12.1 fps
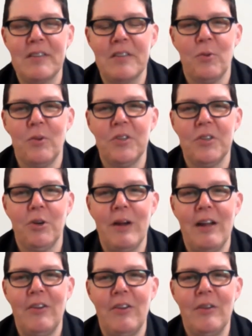makes the world go
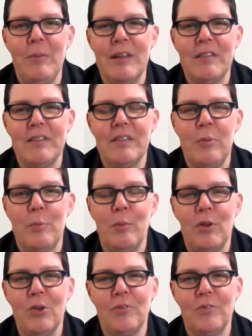around. It makes it much
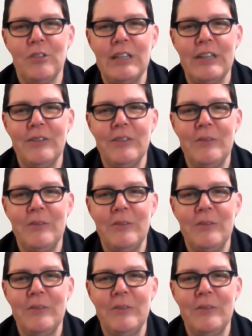more beautiful,